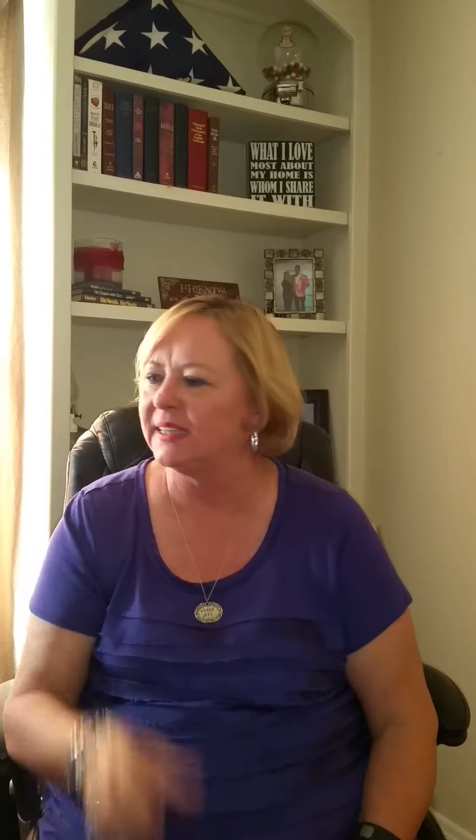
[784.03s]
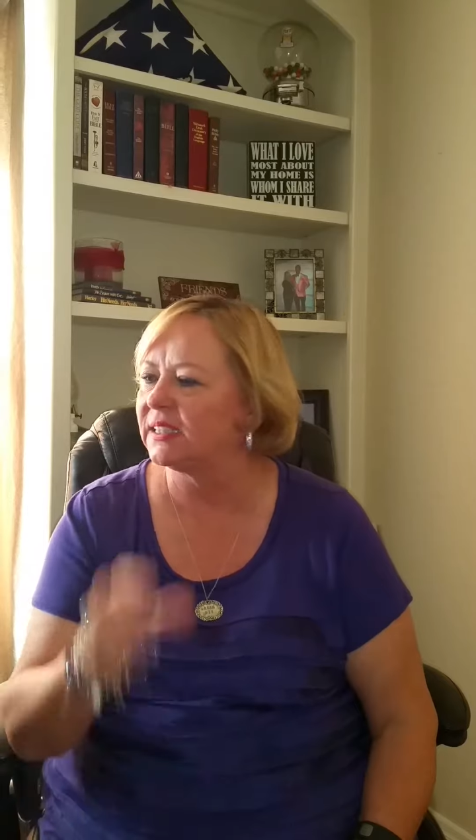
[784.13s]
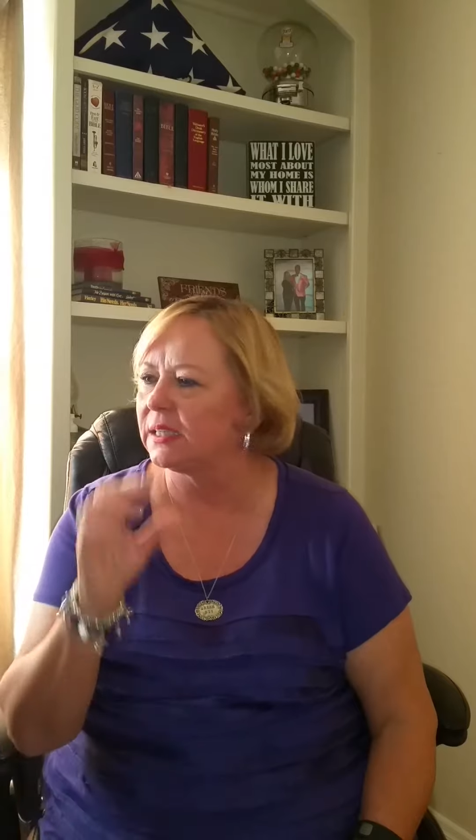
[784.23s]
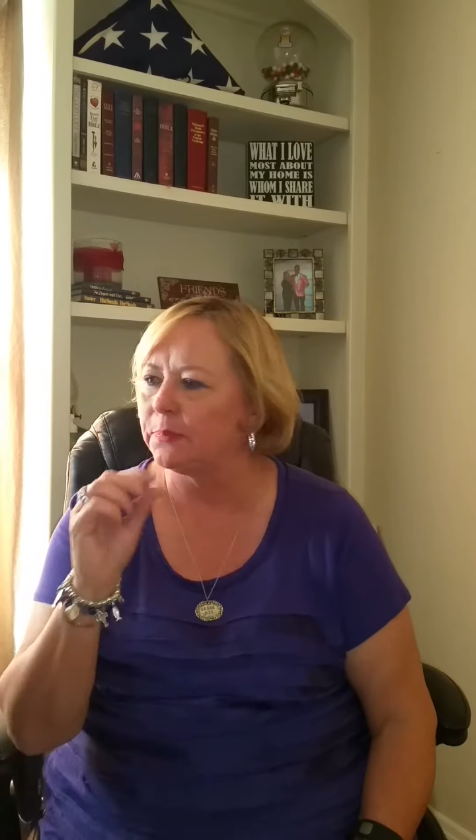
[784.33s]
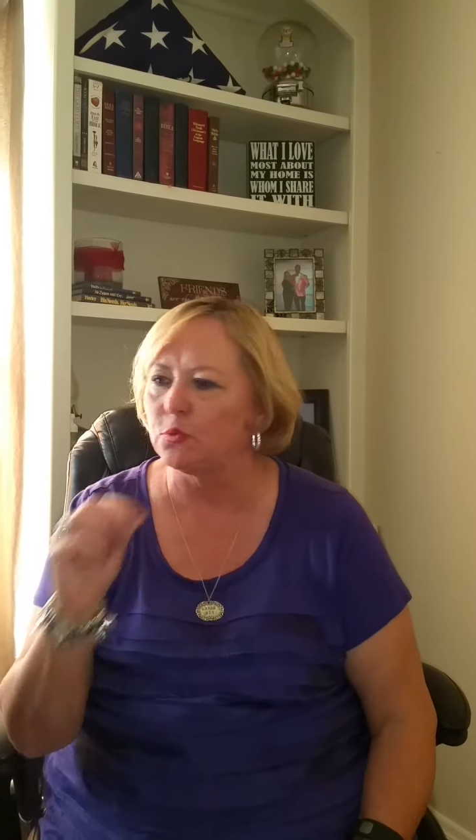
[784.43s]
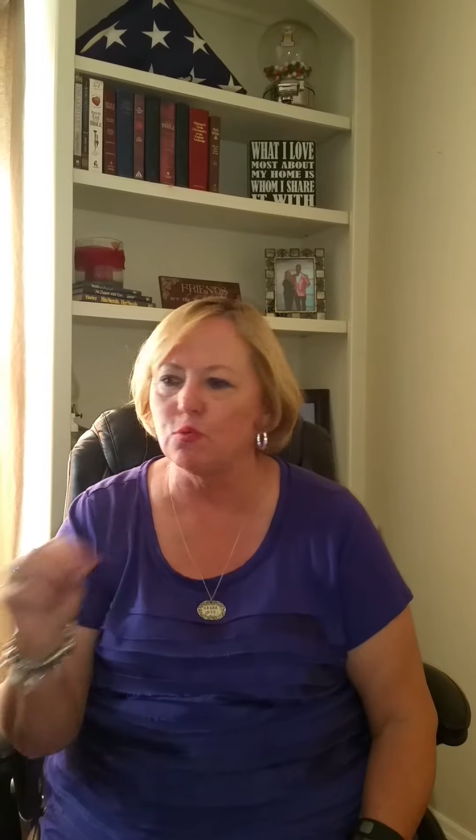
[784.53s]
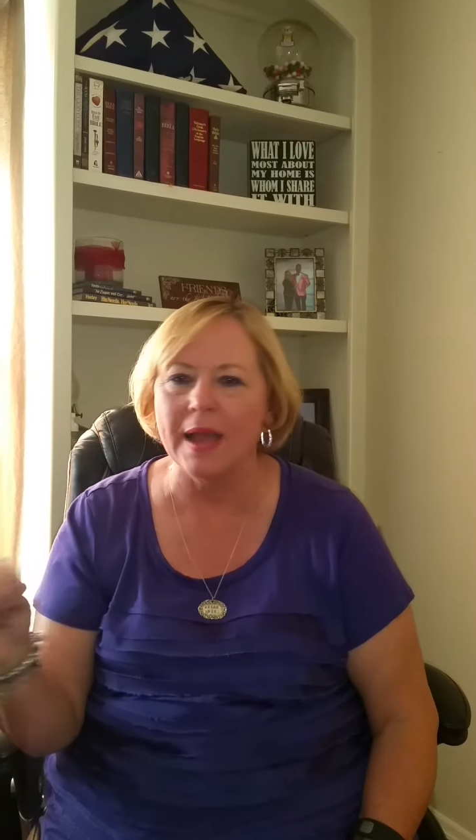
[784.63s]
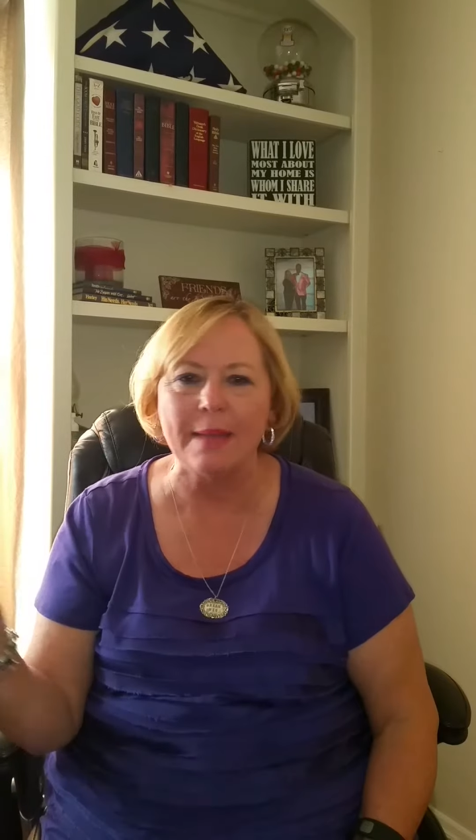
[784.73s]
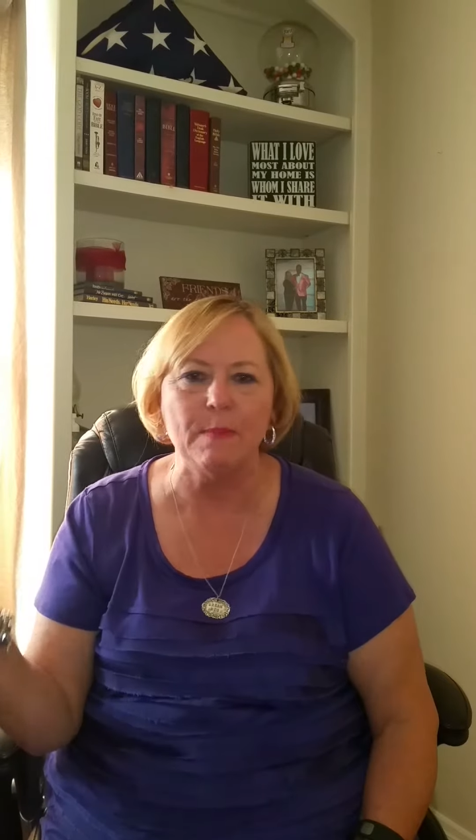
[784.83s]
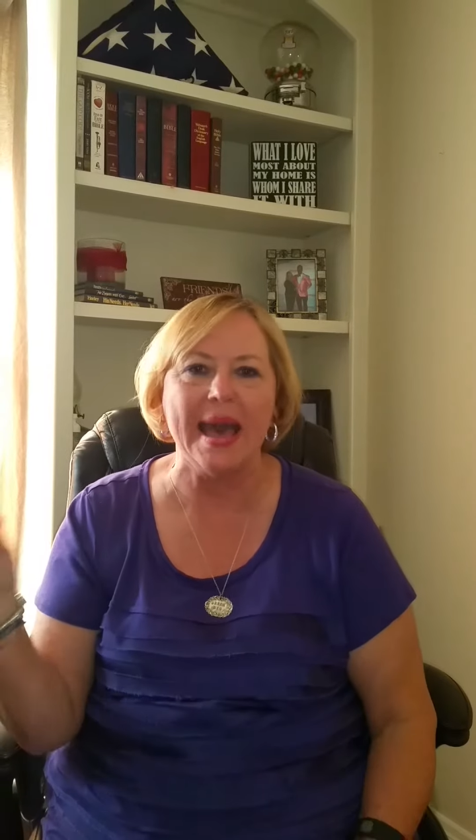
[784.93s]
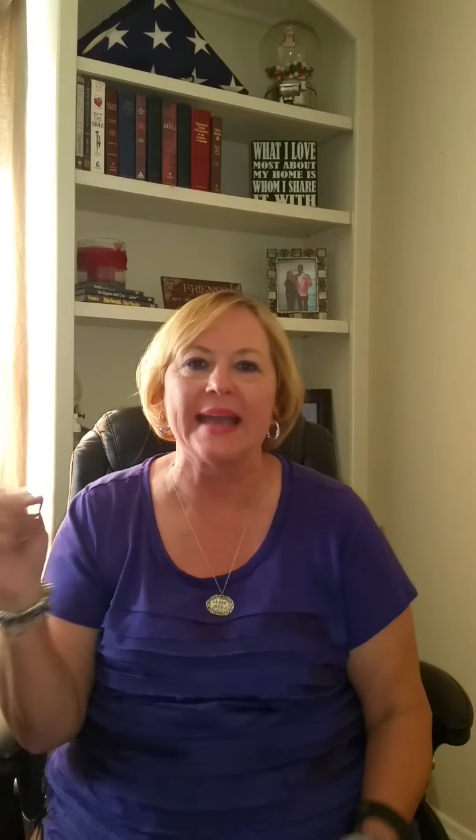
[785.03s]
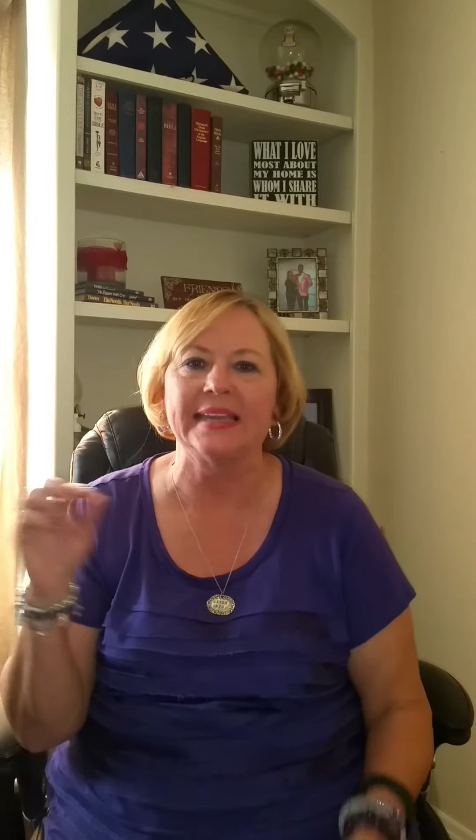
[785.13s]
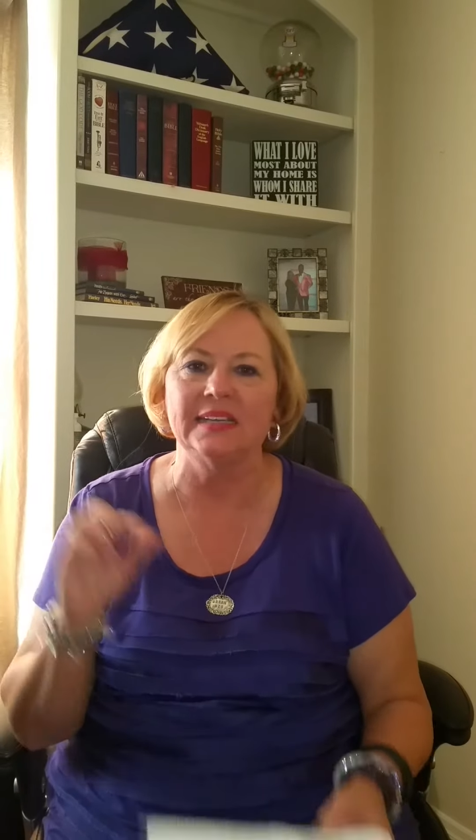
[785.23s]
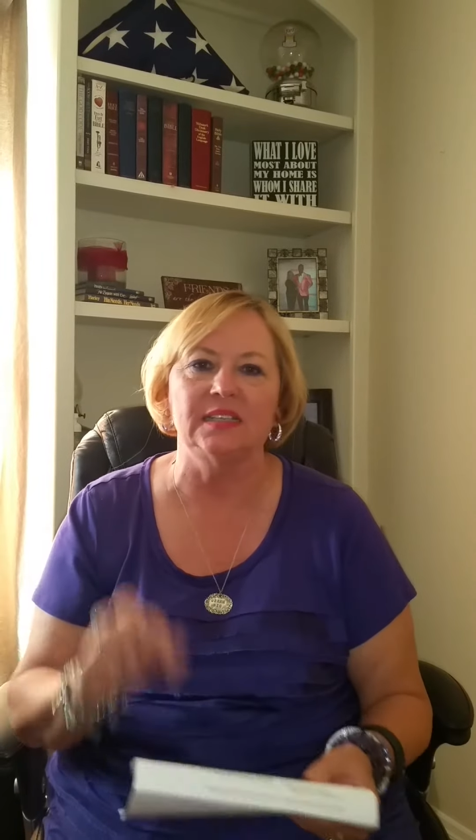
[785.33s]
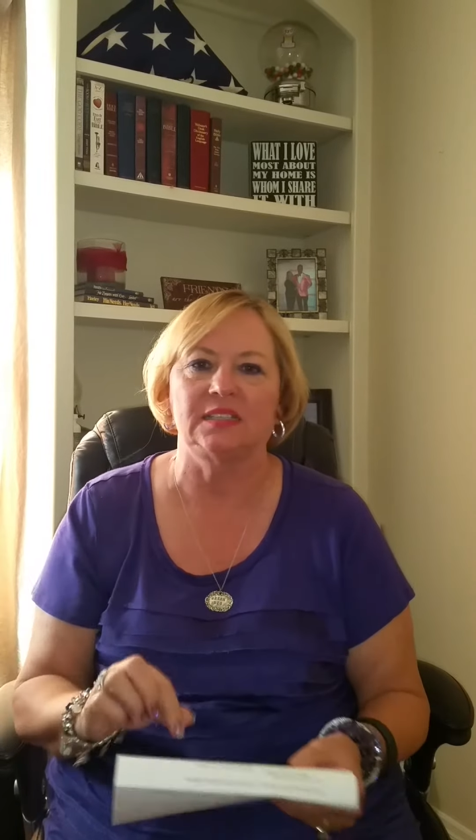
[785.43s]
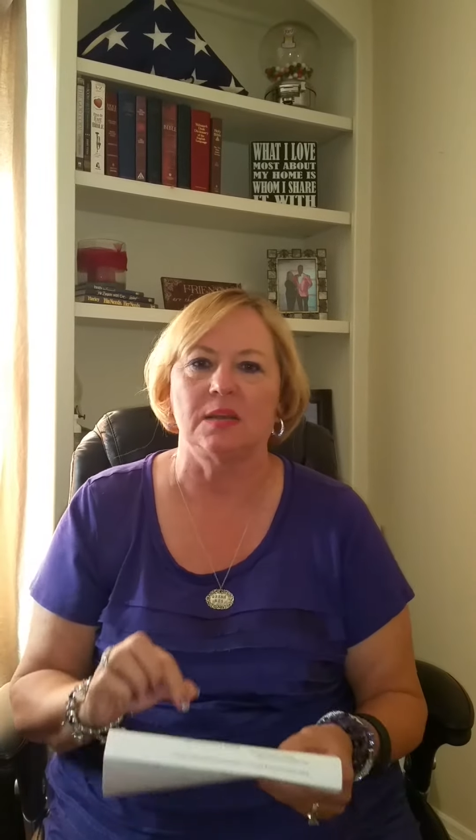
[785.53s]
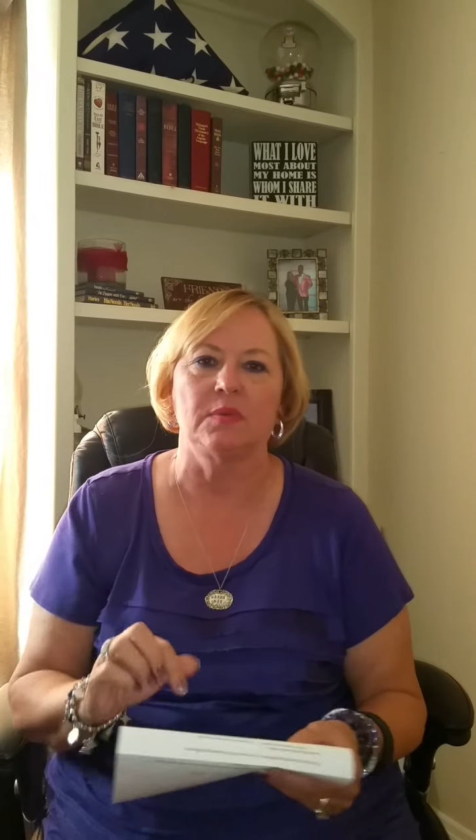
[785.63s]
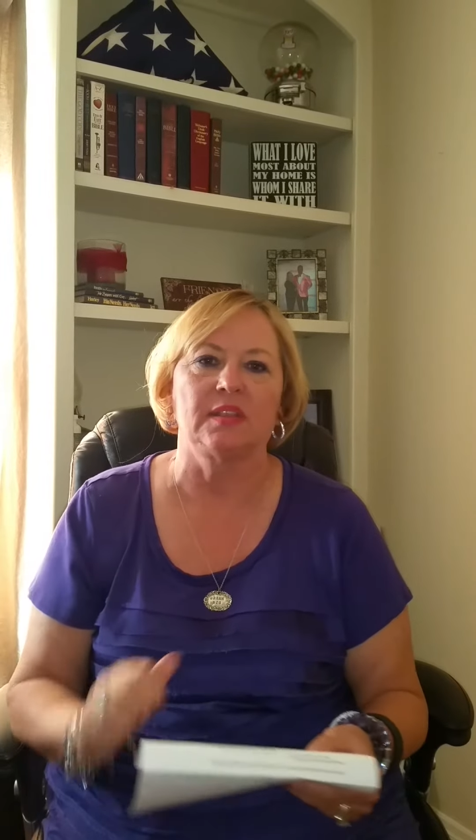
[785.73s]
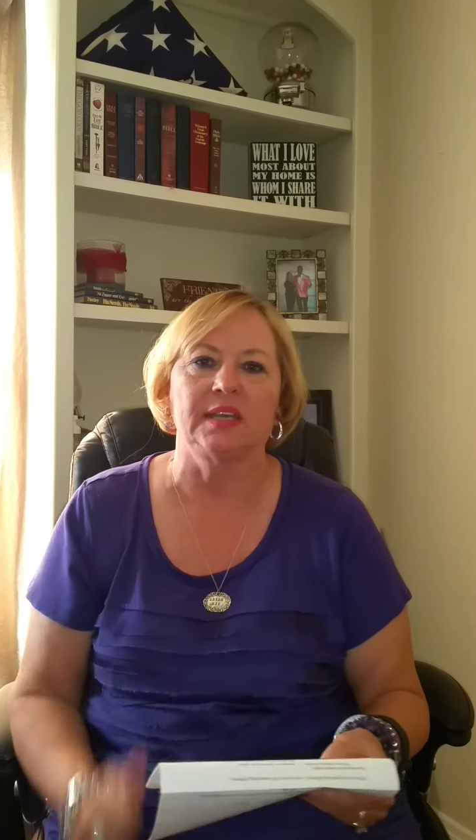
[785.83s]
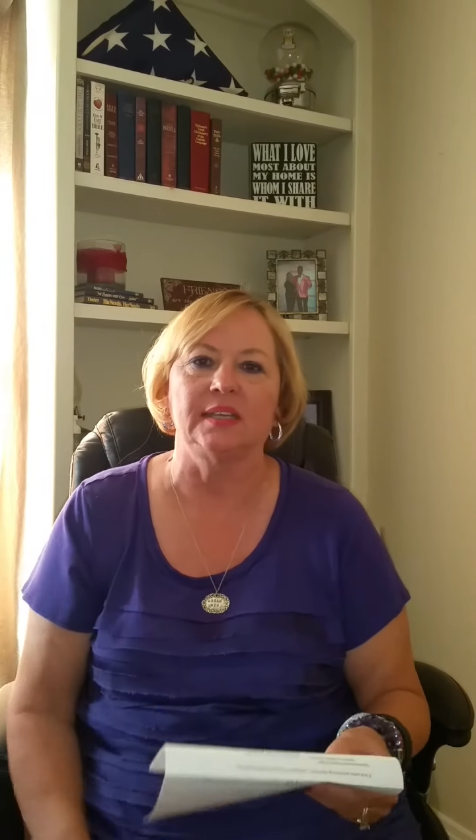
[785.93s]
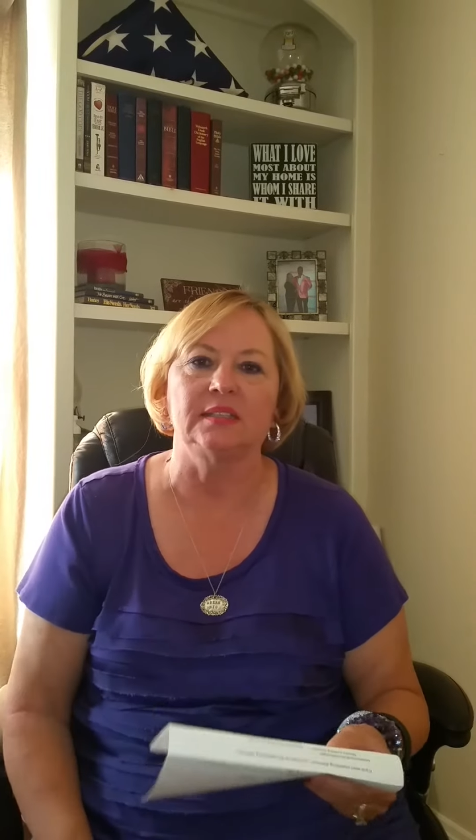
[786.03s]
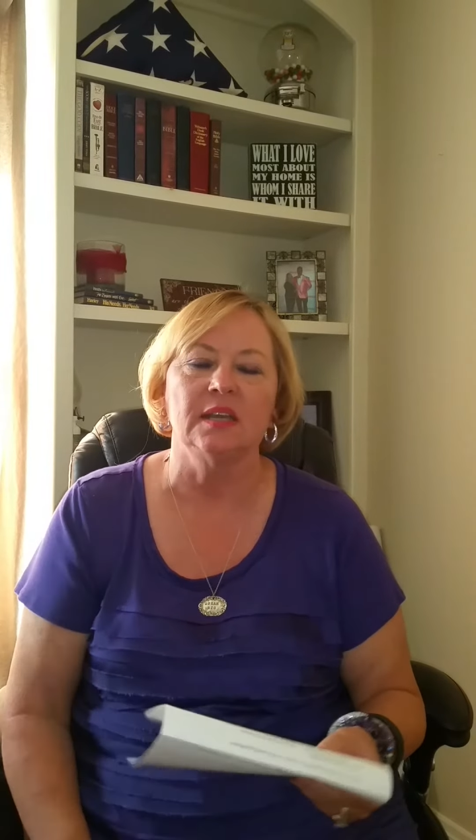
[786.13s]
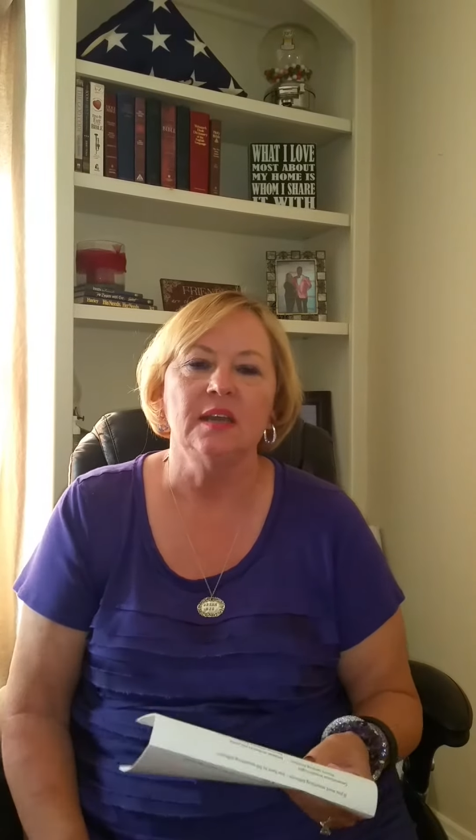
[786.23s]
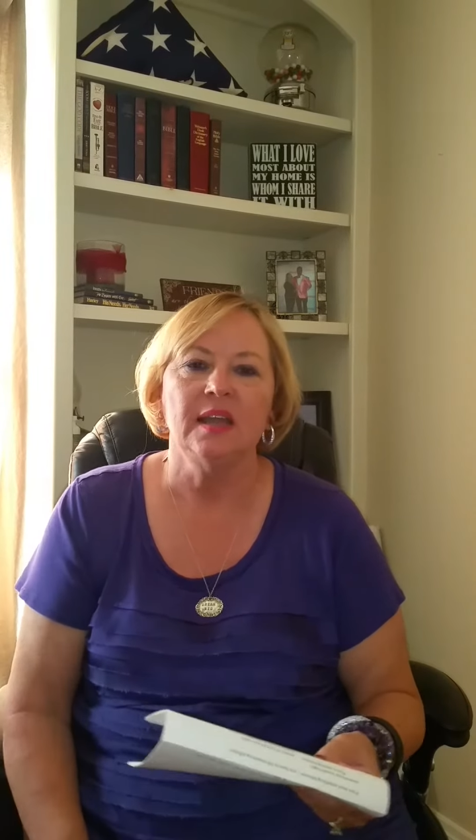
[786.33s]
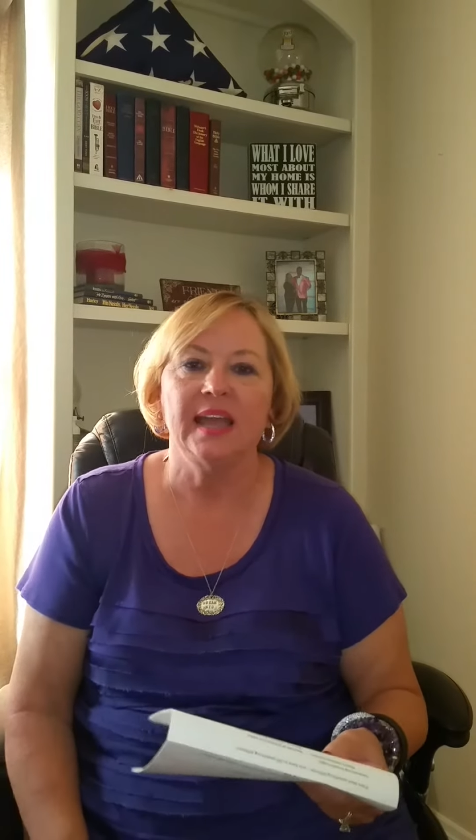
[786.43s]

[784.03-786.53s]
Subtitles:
I'd slipped right back into some of these,